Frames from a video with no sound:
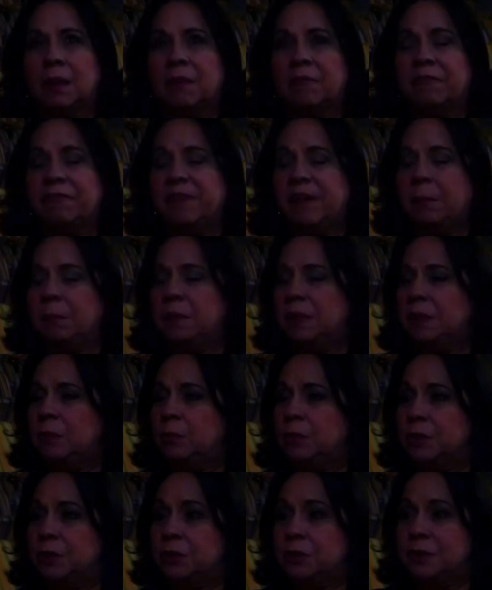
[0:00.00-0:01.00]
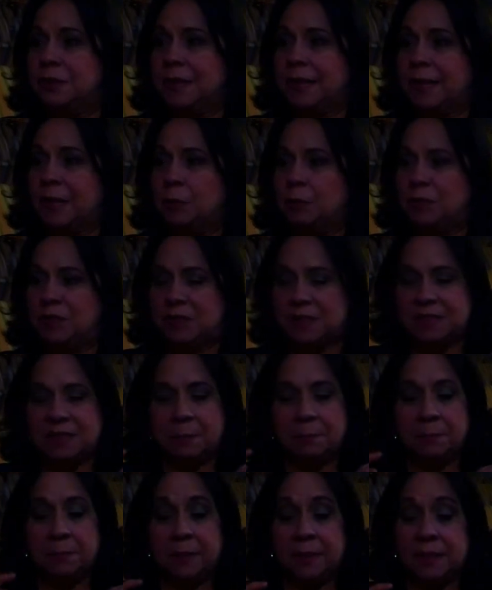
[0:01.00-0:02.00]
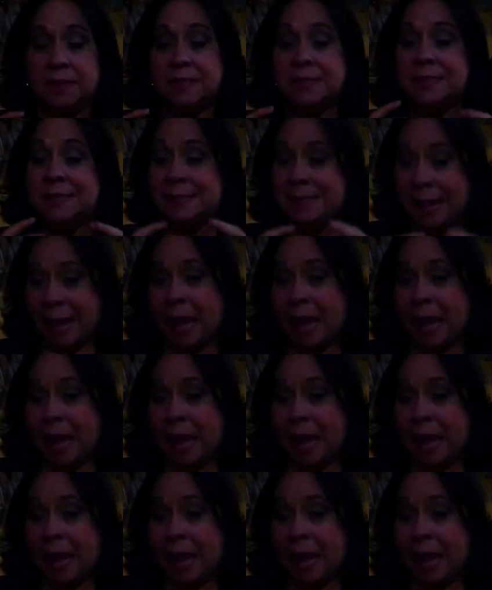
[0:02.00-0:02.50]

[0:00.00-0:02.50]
the family we're today, which is a mix